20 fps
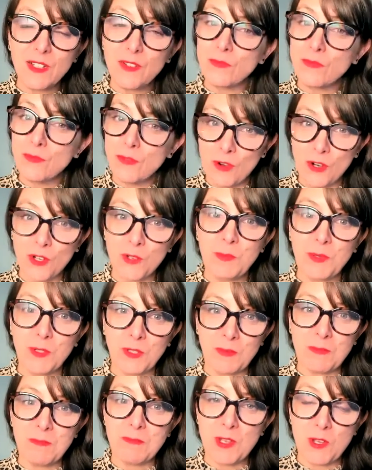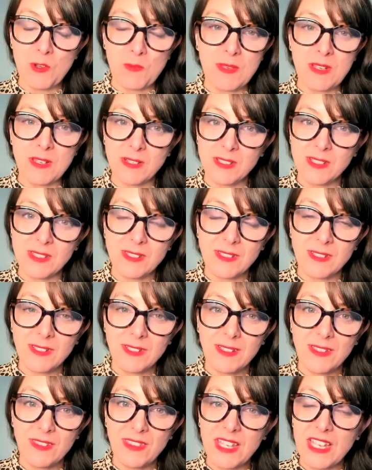rock bottom moments.
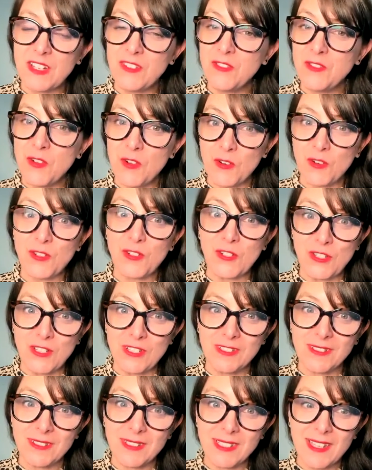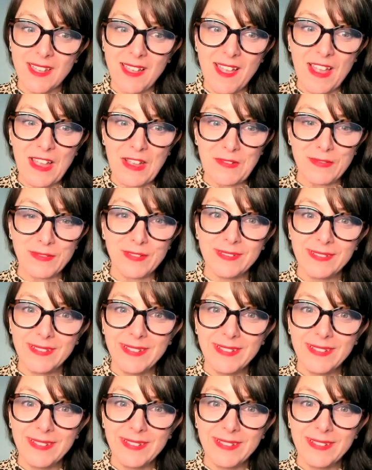They're not good to have.